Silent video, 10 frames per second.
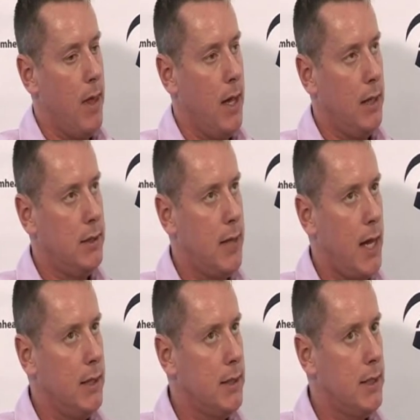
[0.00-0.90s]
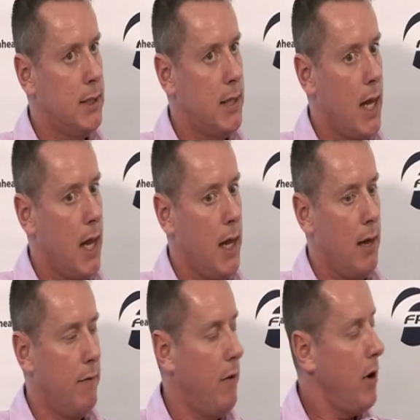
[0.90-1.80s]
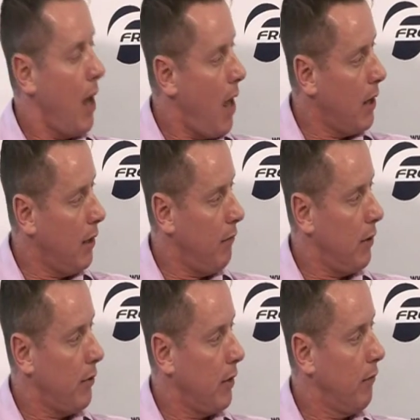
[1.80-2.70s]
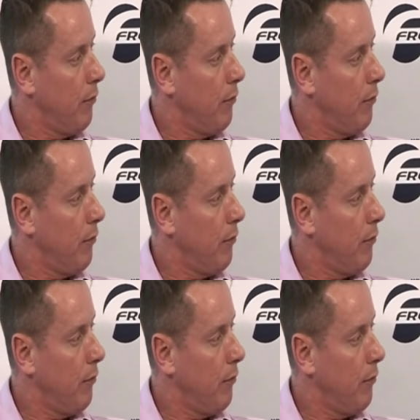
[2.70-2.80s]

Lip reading: It tends to stay at a very high level, I think,